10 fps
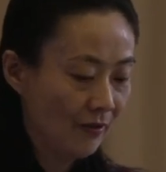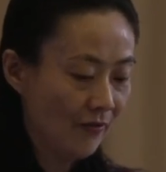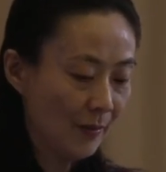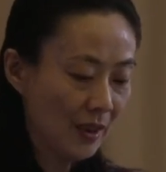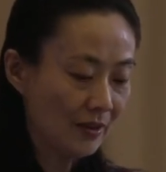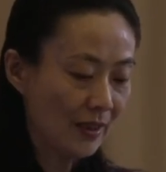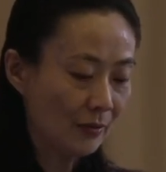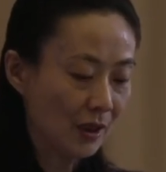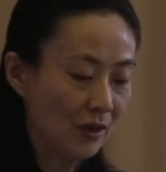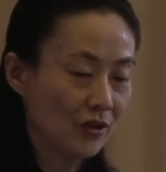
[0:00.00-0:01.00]
Feminist
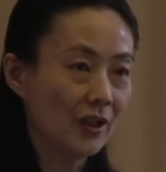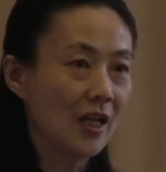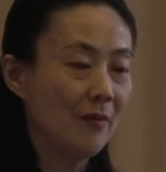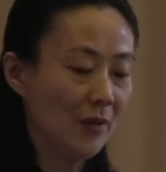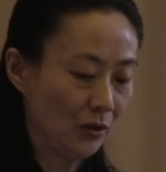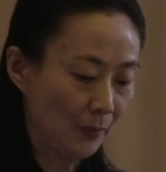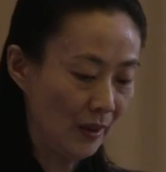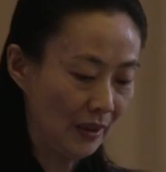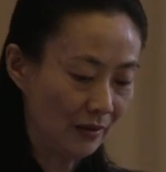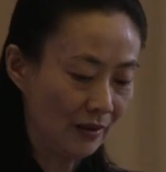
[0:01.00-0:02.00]
narratology came into
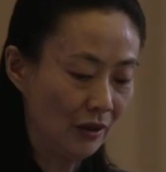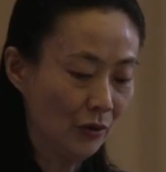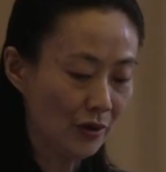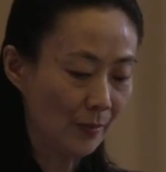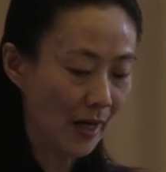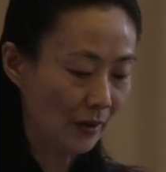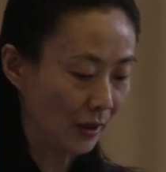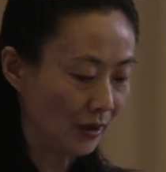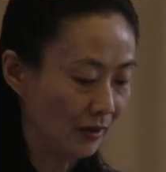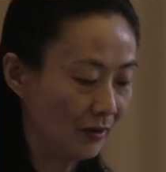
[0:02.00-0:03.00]
being in North
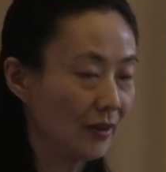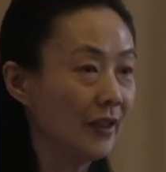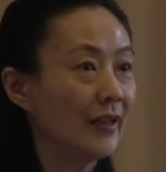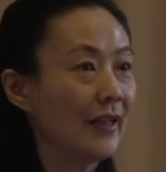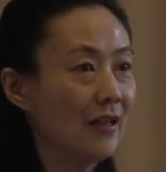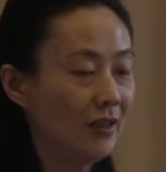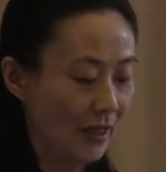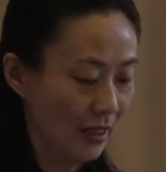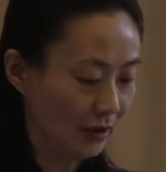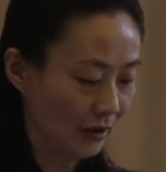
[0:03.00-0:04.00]
America in the
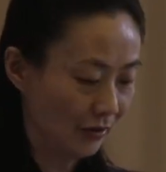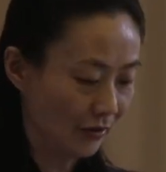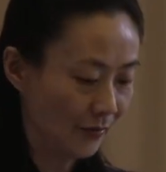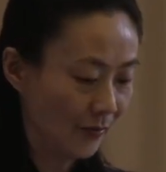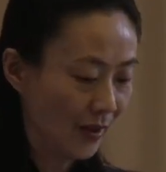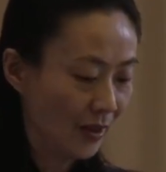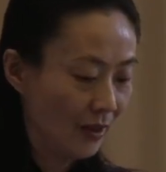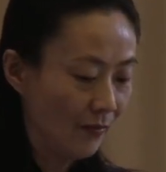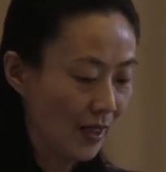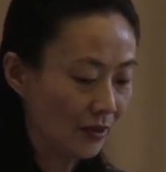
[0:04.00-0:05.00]
1980s,
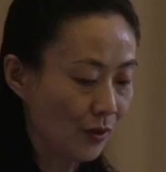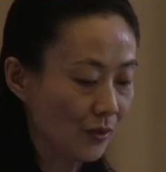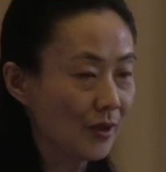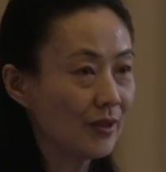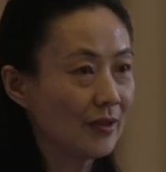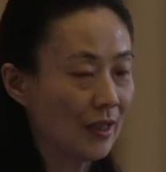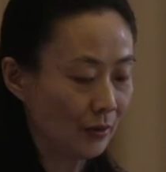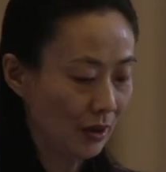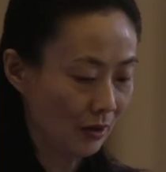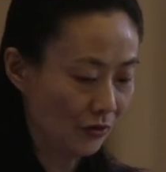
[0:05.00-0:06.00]
when structuralist
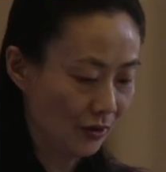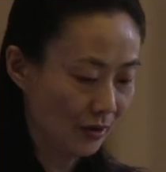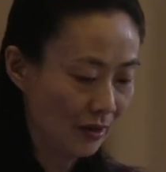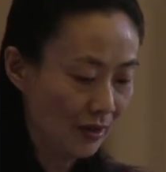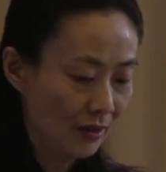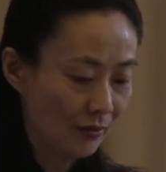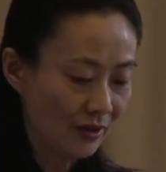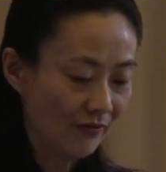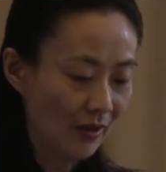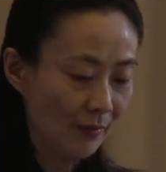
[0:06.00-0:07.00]
narratology
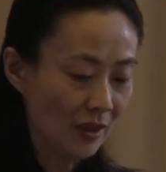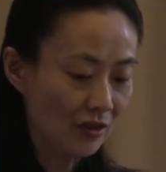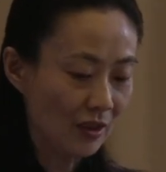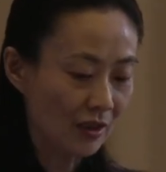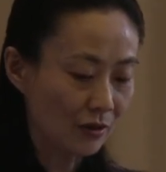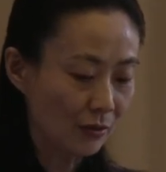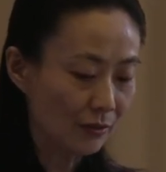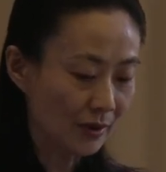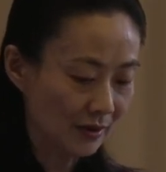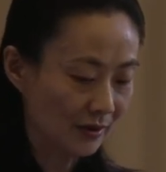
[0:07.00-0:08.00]
was very much
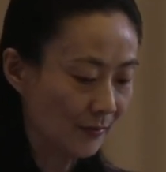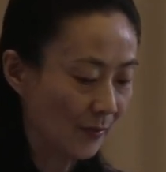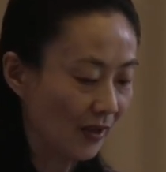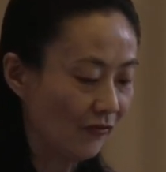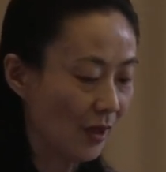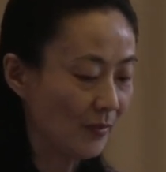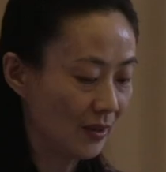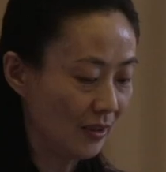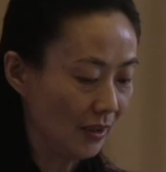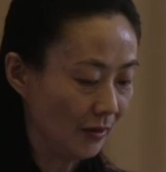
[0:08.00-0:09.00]
excluded from the
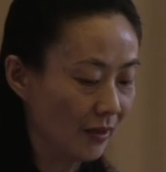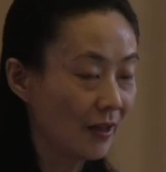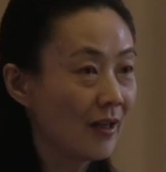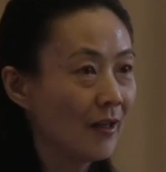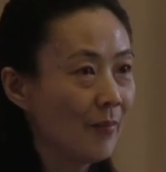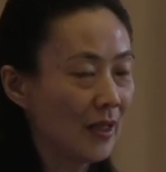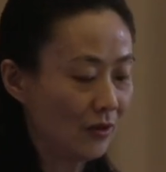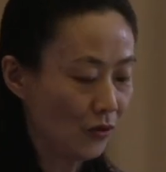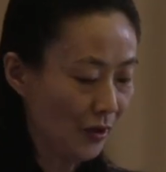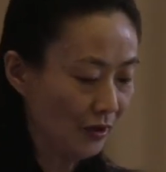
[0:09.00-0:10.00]
scene by the
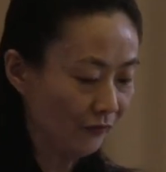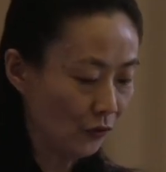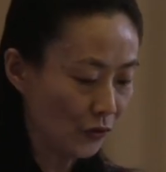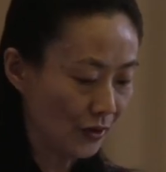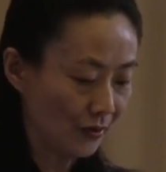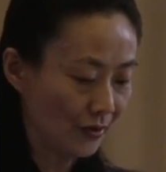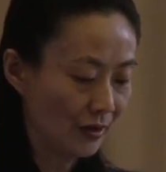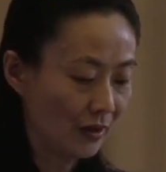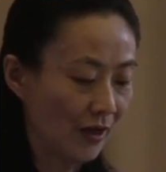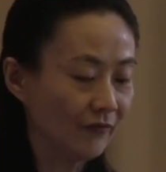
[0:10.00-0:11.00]
joint
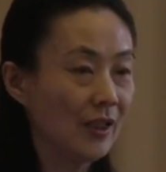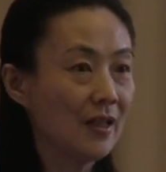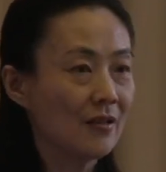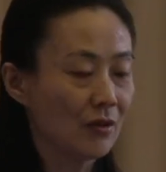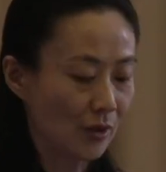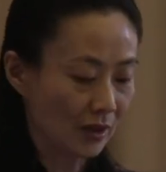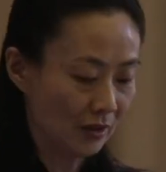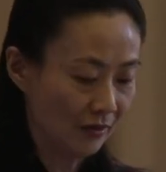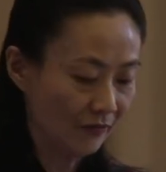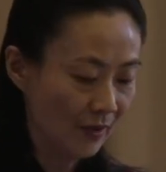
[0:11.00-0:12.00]
forces of
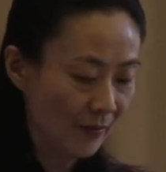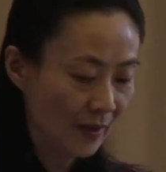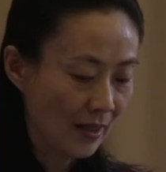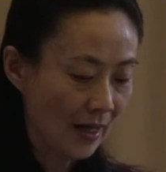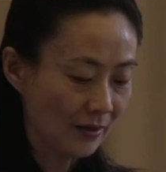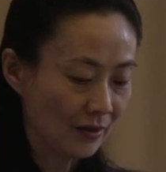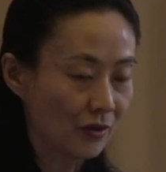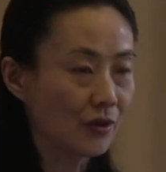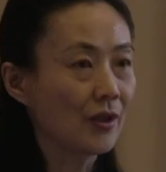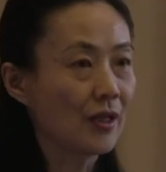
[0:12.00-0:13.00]
deconstructive and
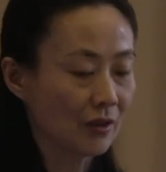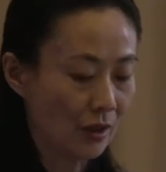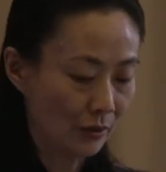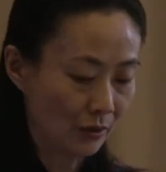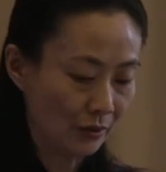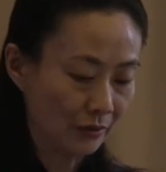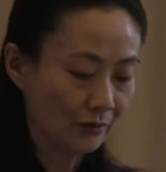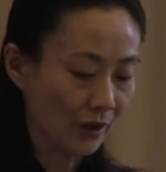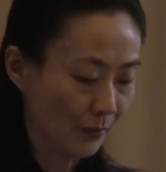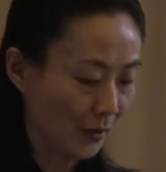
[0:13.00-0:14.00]
social
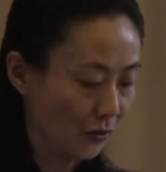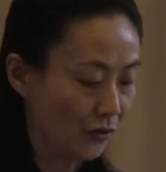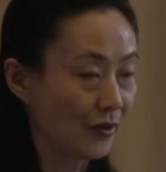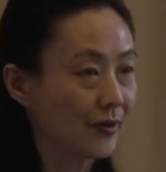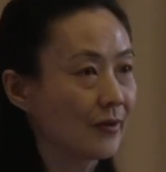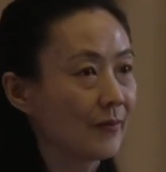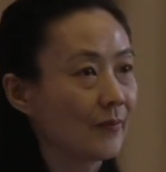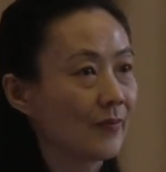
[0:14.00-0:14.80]
historical approaches.